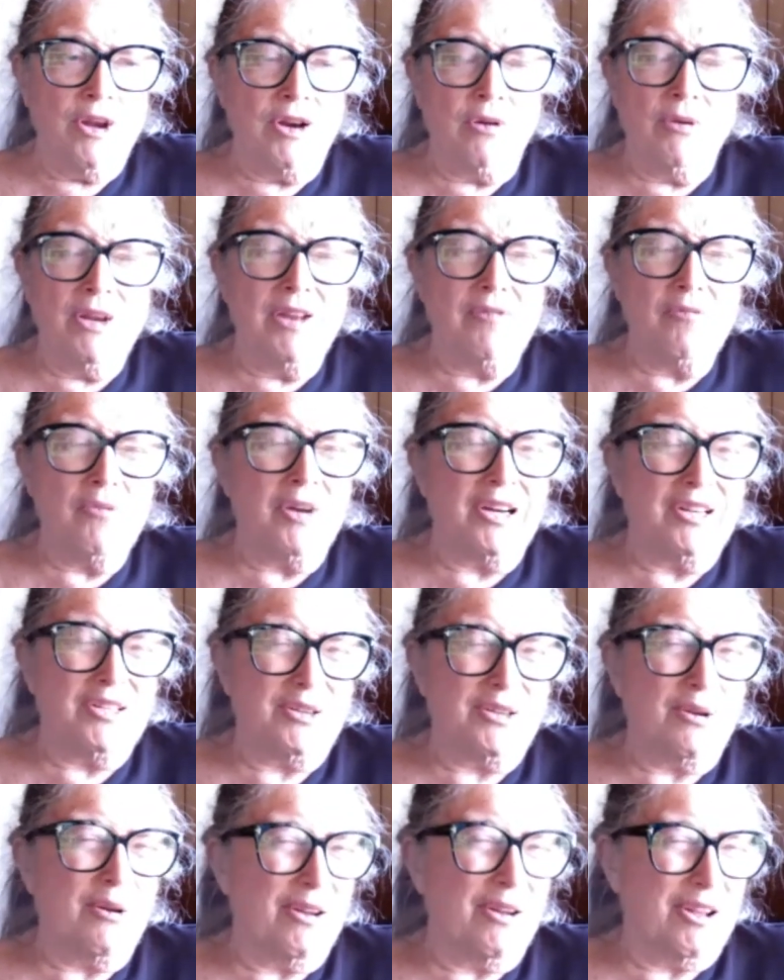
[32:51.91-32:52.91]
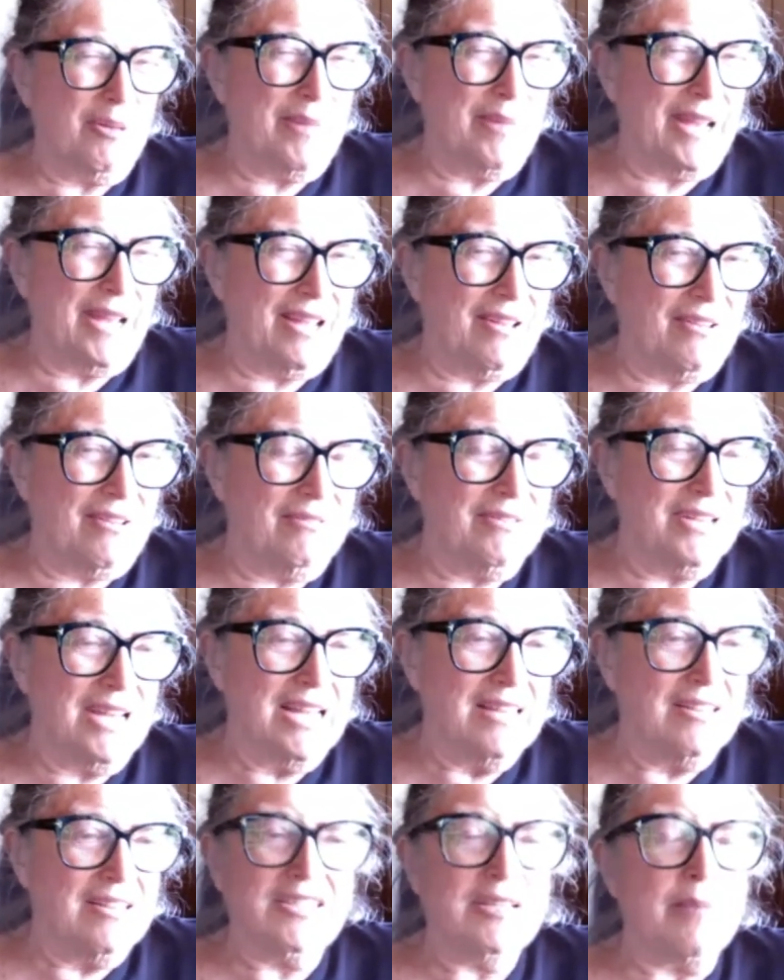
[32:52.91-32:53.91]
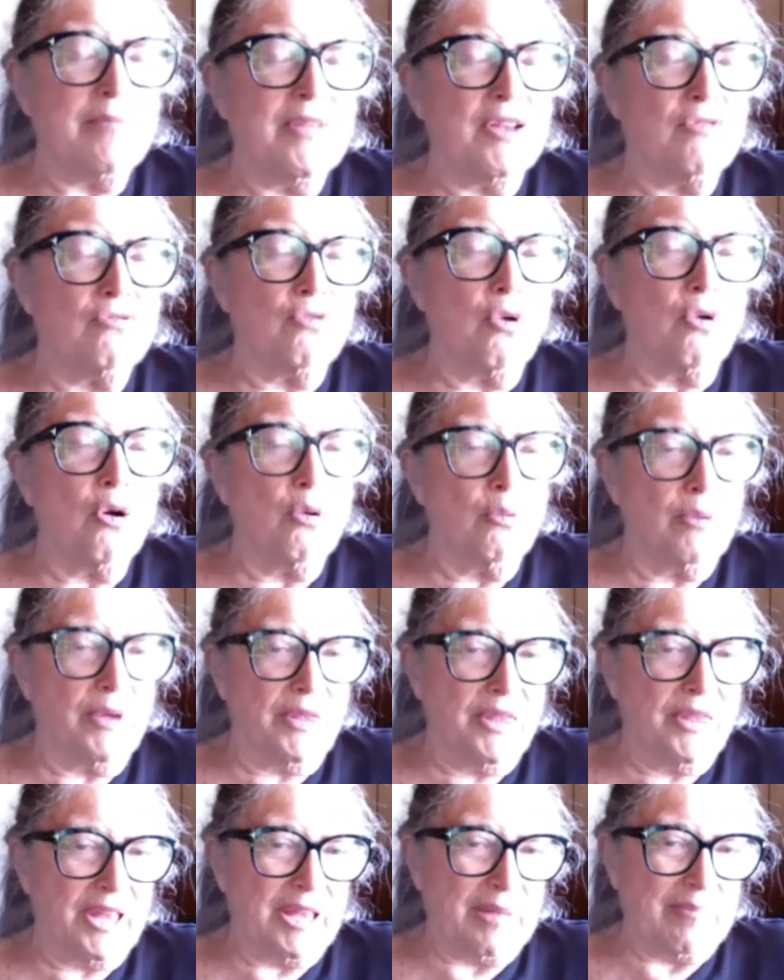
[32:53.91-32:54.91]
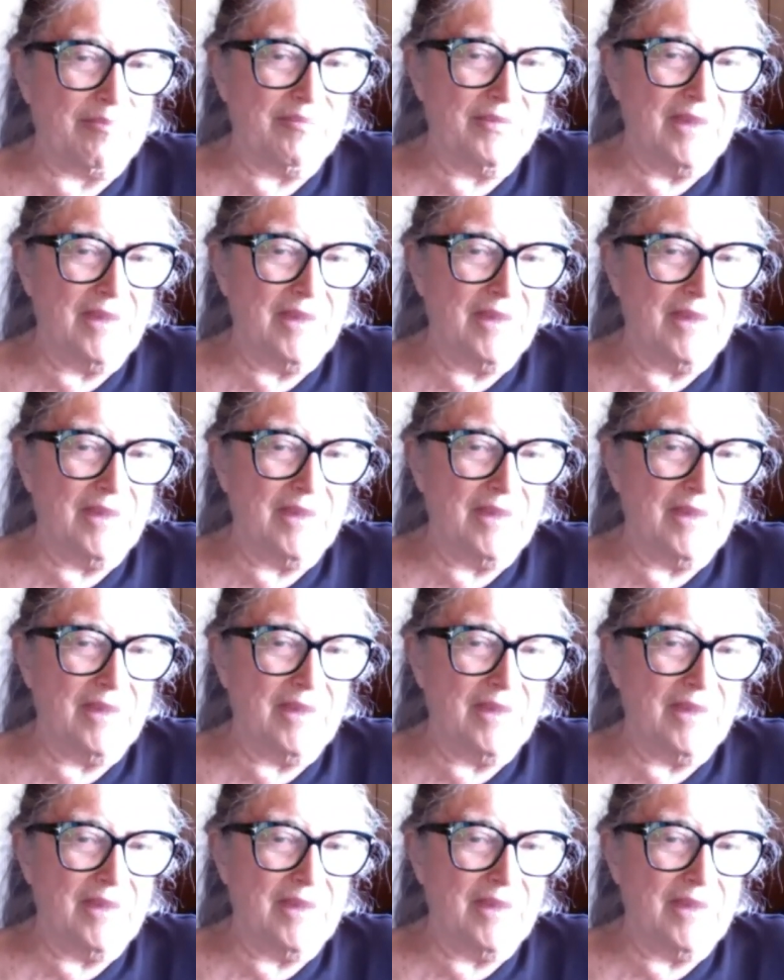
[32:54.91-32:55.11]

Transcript: don't even want to talk about. There's something wrong with him.